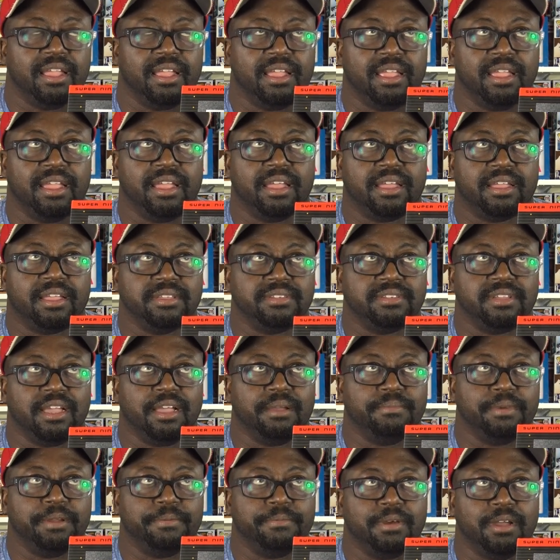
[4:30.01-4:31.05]
Yeah, because I
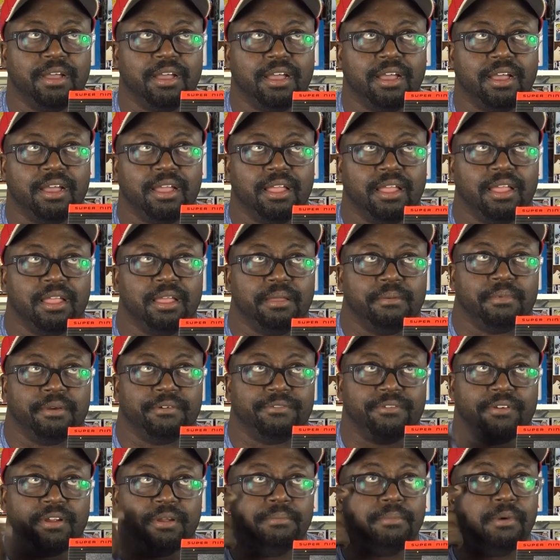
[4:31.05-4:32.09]
remember my
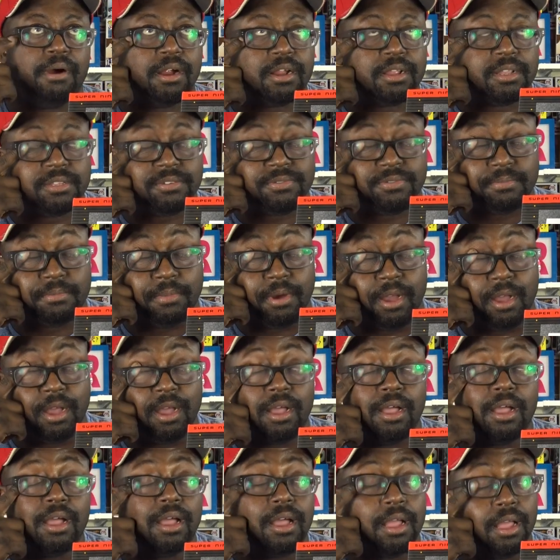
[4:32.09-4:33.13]
friend Marcus
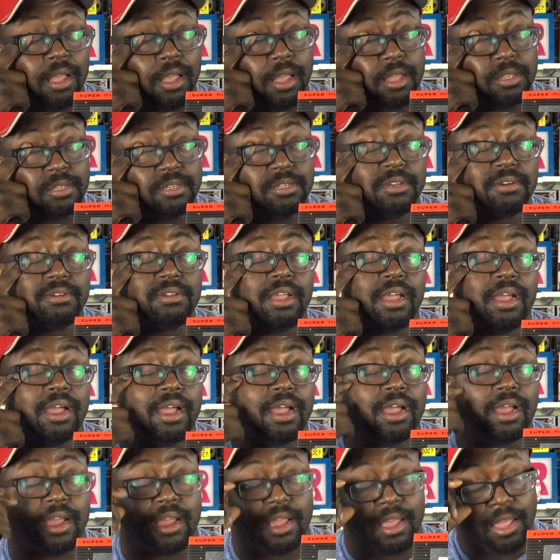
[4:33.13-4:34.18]
from junior
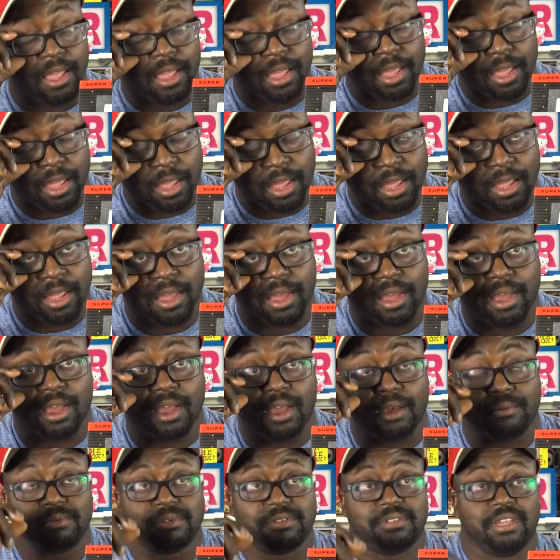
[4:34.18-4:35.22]
high, he
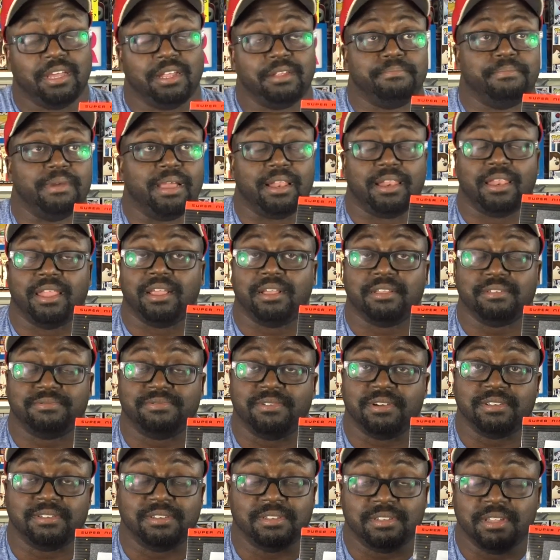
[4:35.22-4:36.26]
was telling about Lakers
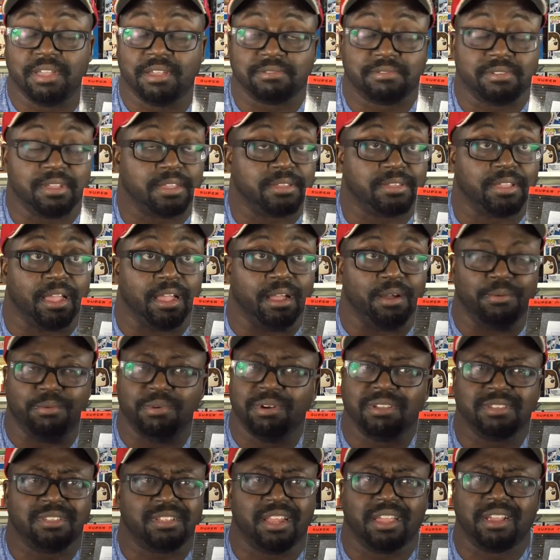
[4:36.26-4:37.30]
versus Celtics. I was like,
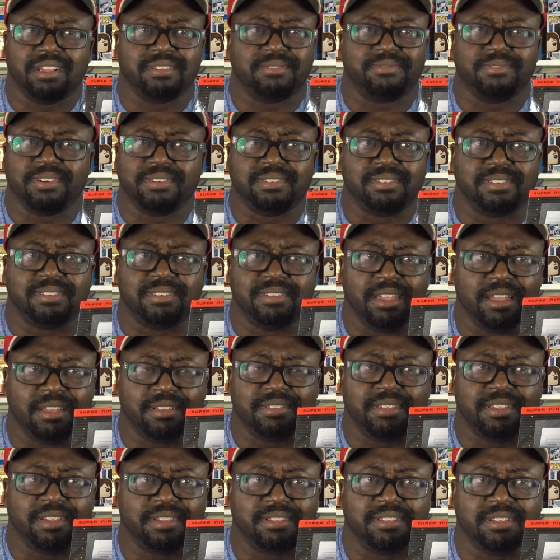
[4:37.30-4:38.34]
what's Lakers versus
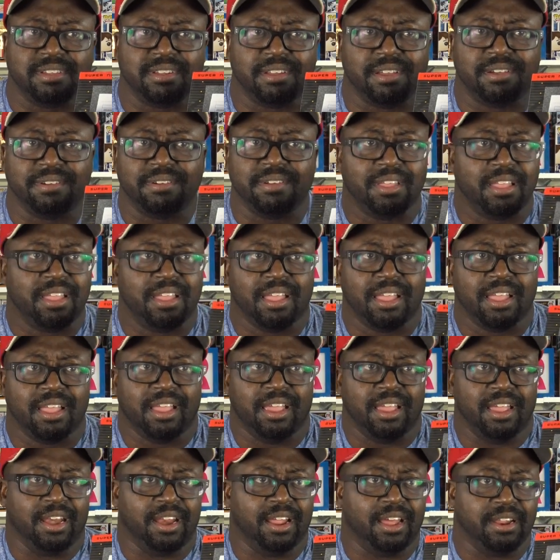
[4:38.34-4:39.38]
Celtics? You know,
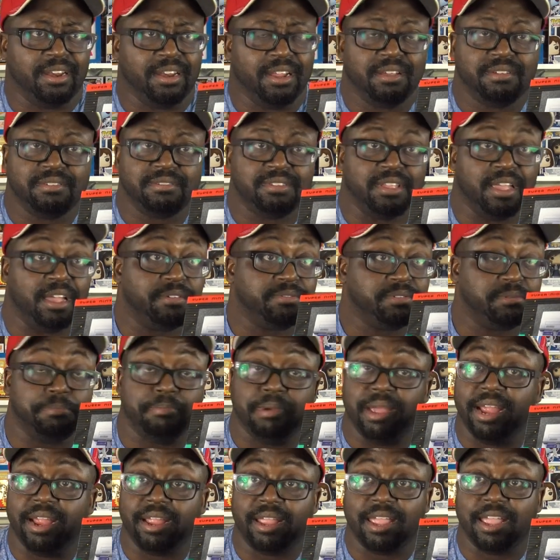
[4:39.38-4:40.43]
and like that was a
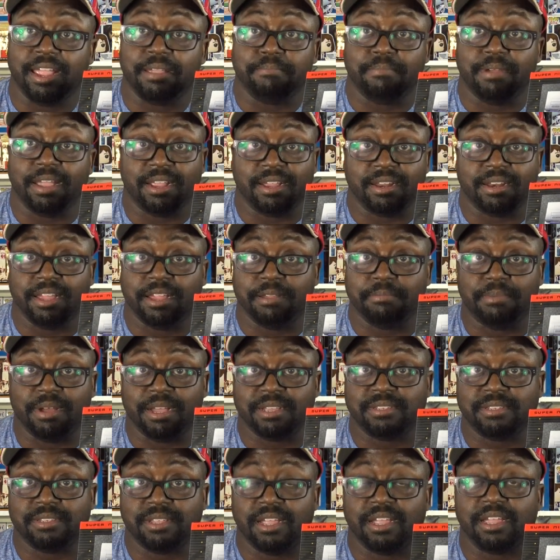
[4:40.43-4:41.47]
bad game back in the day
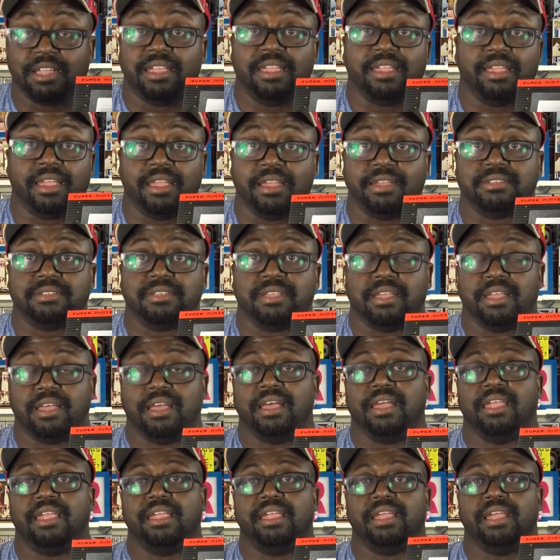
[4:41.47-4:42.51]
by Sega
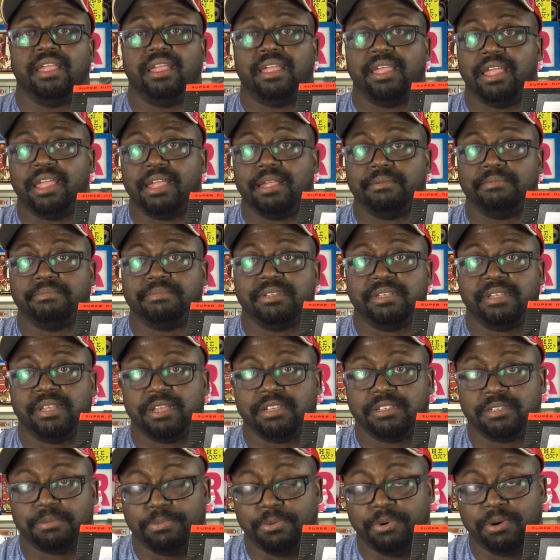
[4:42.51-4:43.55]

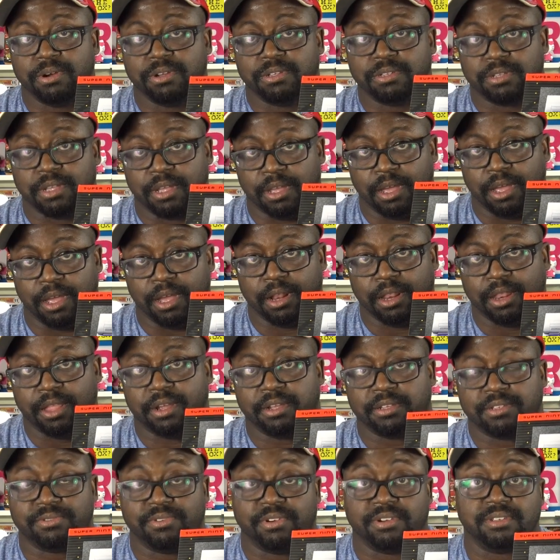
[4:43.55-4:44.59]
EA Sports,
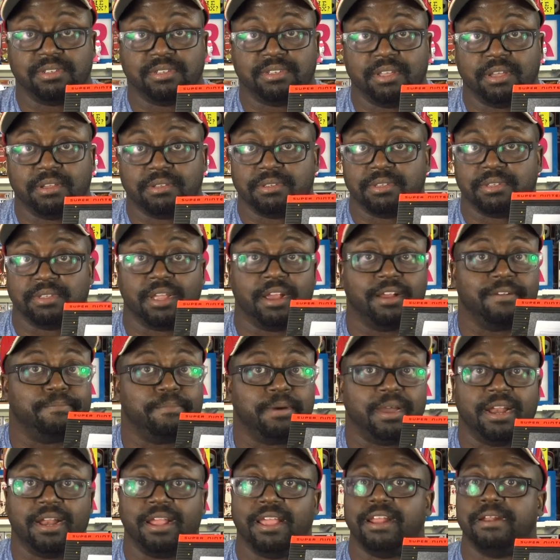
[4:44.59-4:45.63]
Lakers versus Celtics.
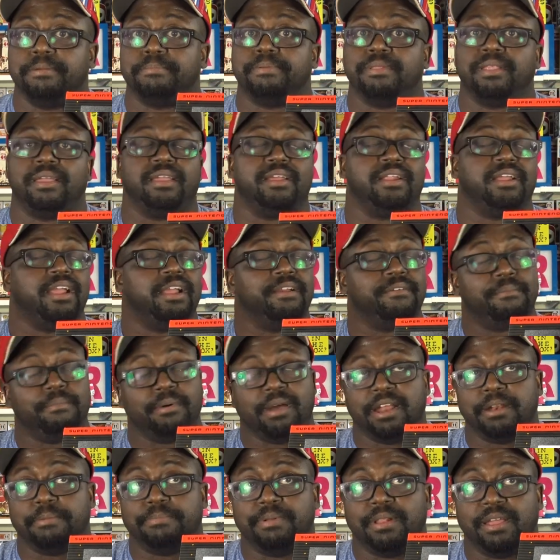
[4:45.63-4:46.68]
Everybody had to play
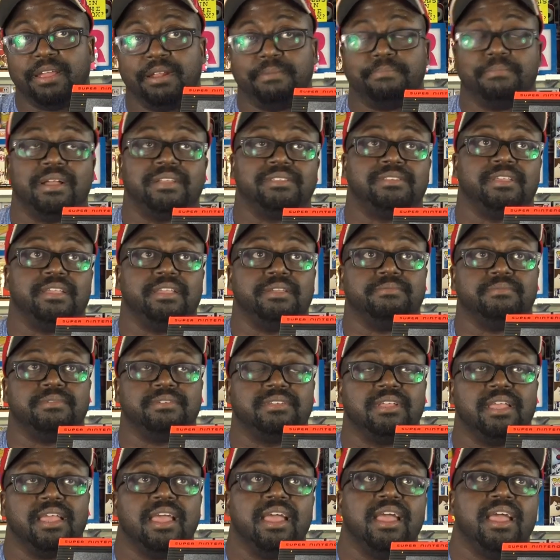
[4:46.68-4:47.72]
it. My team
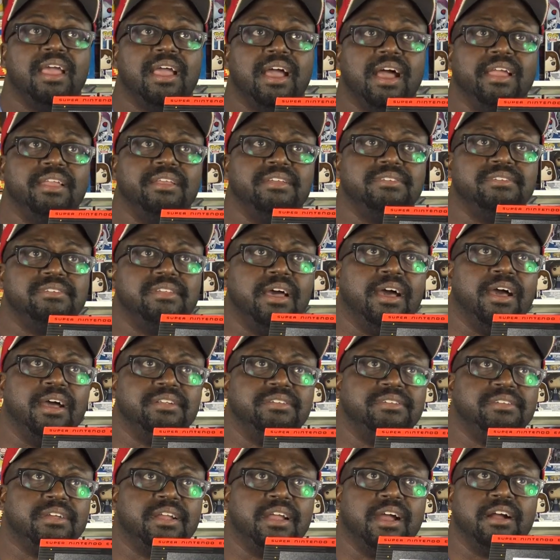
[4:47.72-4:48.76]
was, I used
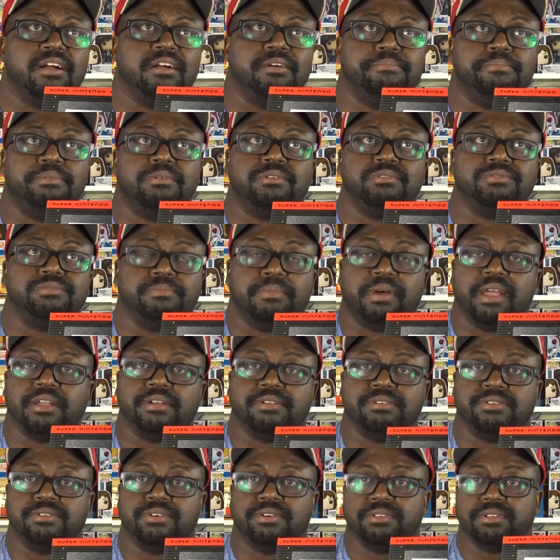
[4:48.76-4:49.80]
Chicago Bulls,
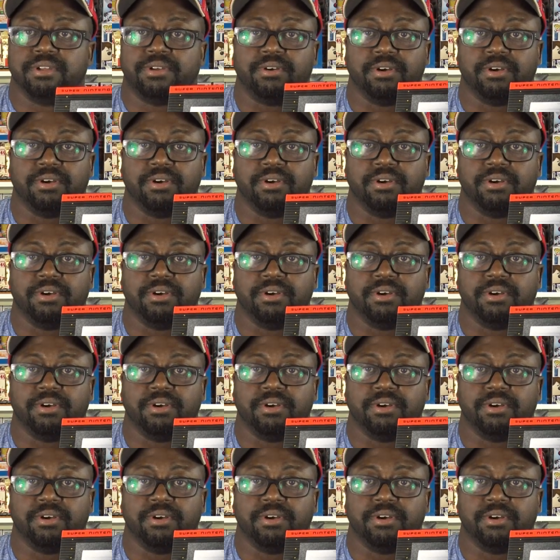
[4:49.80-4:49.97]
Michael Jordan.